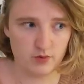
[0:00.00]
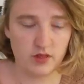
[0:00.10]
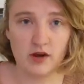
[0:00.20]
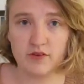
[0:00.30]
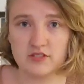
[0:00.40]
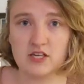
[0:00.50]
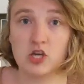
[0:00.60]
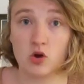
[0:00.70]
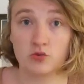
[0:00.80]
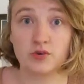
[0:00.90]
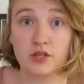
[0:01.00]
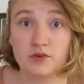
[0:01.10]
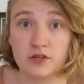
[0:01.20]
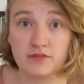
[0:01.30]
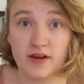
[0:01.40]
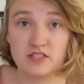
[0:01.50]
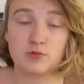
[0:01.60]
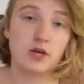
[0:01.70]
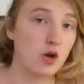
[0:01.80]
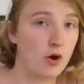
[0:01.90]
a lot of us can get going really, really
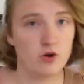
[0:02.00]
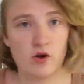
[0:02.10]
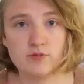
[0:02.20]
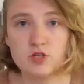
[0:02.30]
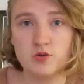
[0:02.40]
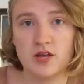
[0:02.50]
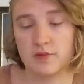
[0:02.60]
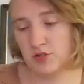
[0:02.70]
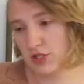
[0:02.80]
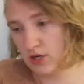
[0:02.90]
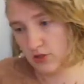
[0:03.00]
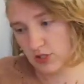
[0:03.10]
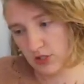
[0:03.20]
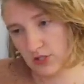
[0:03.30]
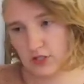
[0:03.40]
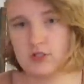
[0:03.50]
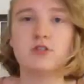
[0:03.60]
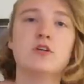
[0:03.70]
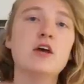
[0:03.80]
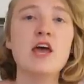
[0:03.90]
fast. We're like, oh, I know what I'm doing. I'm just gonna
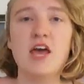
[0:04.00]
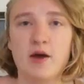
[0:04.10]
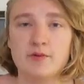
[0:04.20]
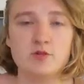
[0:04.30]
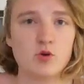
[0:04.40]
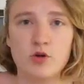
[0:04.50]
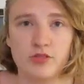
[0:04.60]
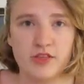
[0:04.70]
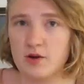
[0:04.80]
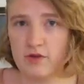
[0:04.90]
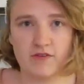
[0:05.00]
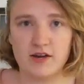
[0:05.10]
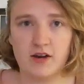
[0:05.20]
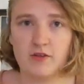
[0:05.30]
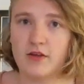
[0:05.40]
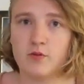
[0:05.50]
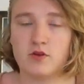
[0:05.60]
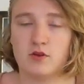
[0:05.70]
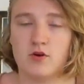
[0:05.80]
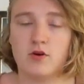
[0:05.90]
and we do the whole thing, and we find out that
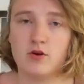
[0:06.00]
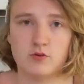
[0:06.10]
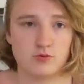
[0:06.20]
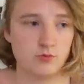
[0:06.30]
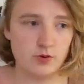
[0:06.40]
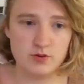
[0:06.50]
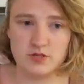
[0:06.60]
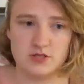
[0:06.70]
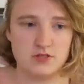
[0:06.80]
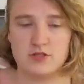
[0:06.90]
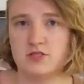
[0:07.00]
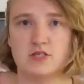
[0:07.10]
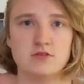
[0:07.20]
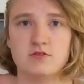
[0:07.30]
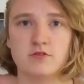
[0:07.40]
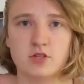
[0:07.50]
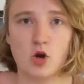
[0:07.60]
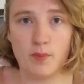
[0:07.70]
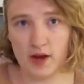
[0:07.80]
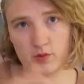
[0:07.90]
we didn't
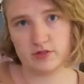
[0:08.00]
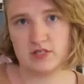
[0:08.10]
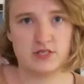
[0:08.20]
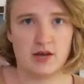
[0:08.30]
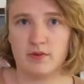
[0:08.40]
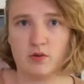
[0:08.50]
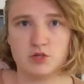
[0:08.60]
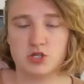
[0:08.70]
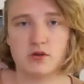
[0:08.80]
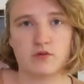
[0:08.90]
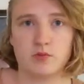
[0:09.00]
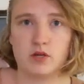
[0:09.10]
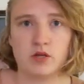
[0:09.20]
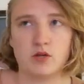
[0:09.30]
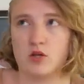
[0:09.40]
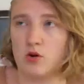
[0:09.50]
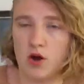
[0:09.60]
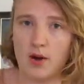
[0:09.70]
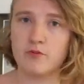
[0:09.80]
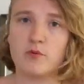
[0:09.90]
go backwards in time like we should have, or we didn't,
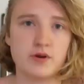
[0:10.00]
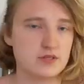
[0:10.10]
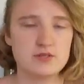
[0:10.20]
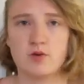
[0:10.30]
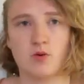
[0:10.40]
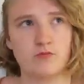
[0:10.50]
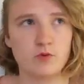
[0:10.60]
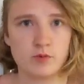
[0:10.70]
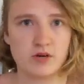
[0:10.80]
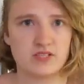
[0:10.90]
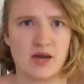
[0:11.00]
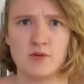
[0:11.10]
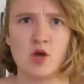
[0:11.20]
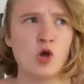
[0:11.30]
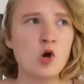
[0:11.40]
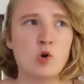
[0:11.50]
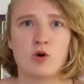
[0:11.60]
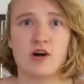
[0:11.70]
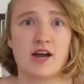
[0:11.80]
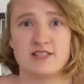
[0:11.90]
hop forward in time.
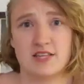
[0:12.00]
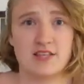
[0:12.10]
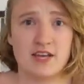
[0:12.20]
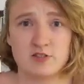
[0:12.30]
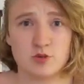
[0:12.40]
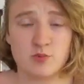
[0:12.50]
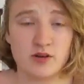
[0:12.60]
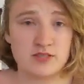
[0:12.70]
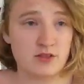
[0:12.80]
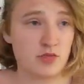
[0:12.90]
Or I said the answer was